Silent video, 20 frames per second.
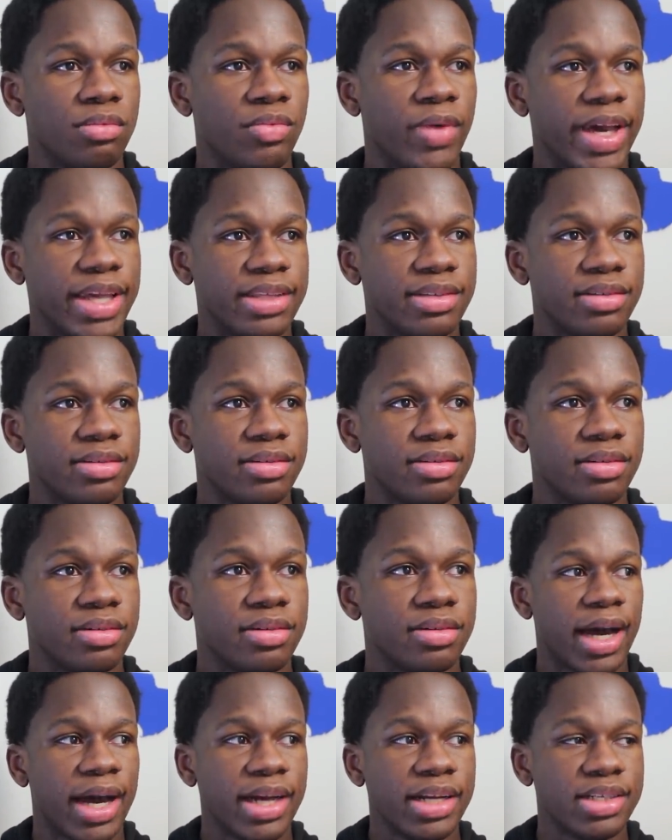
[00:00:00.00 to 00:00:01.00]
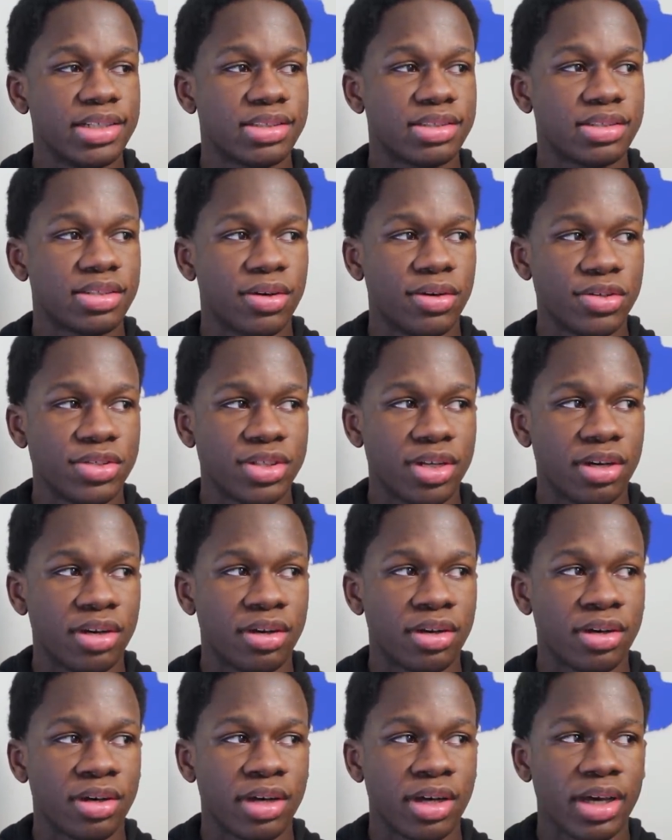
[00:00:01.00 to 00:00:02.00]
Wait, I just told
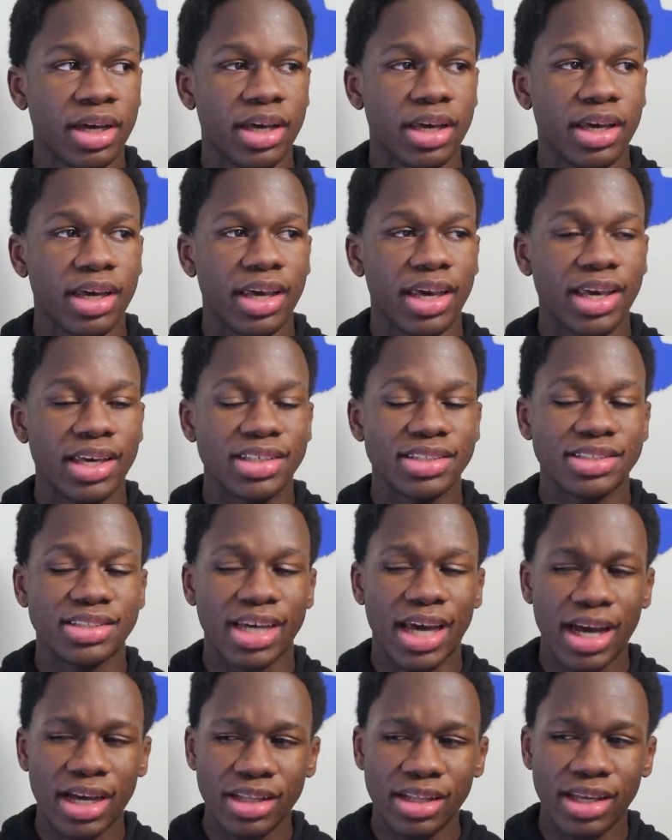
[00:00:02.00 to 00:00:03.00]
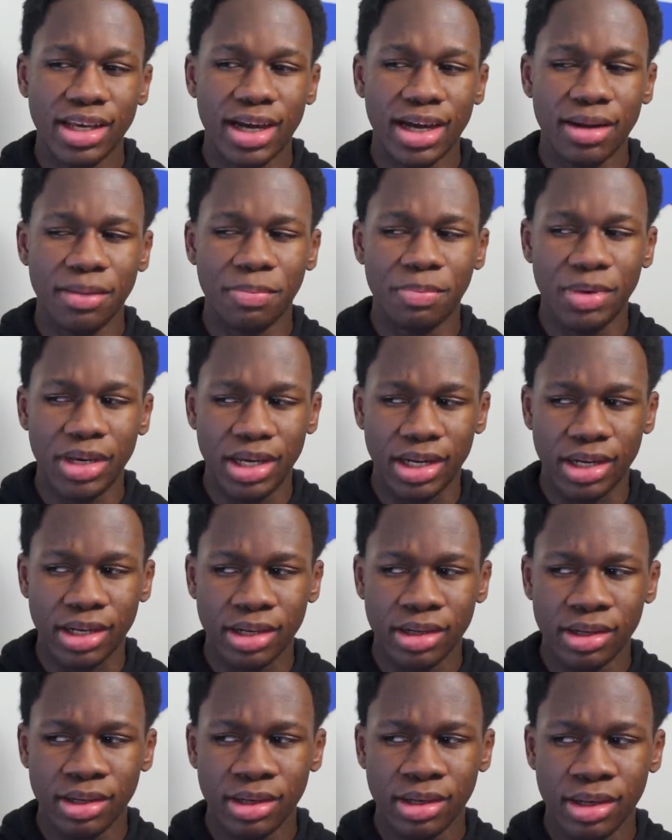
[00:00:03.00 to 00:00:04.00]
y'all exactly how to beat
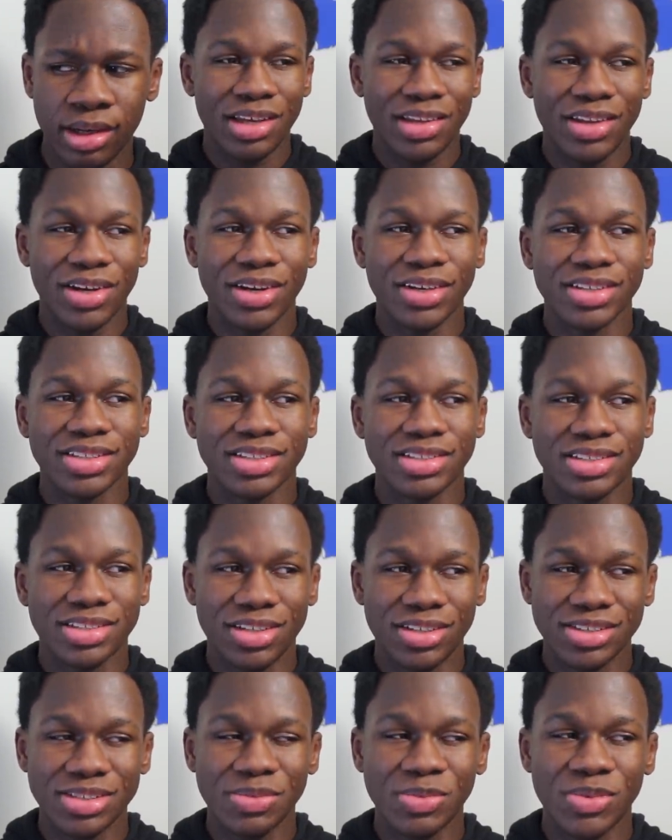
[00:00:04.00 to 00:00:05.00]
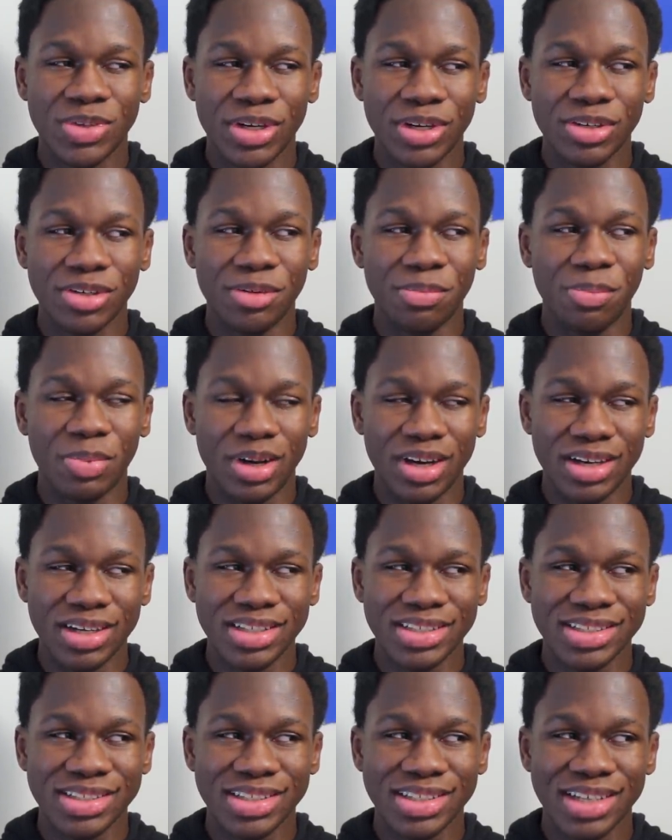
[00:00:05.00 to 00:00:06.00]
it. There are still some critical
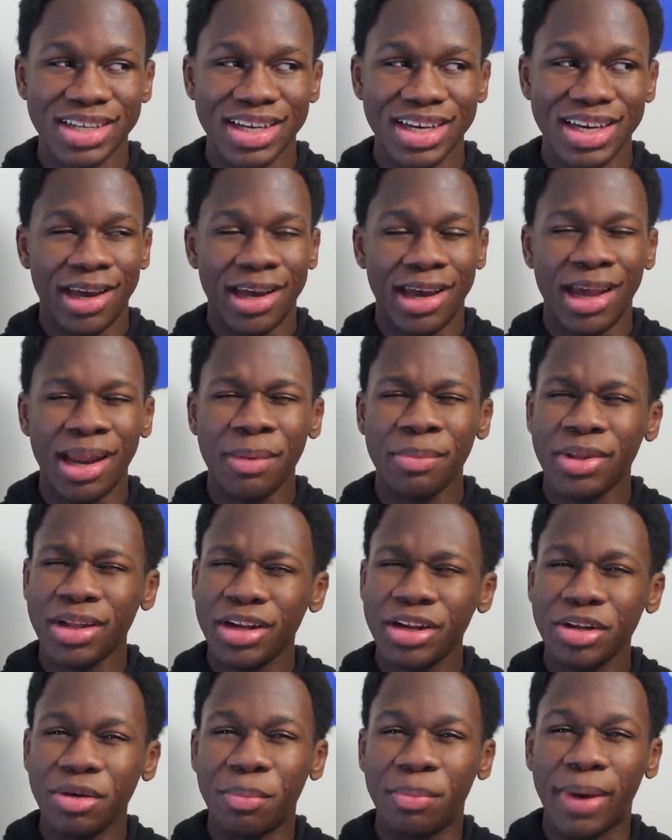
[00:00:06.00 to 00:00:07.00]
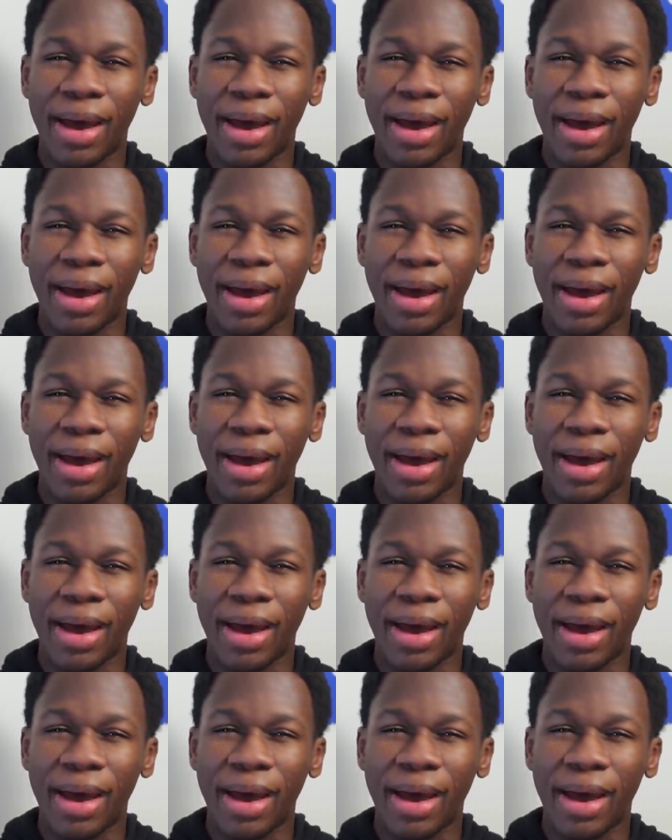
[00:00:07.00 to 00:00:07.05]
bugs, and I'm letting you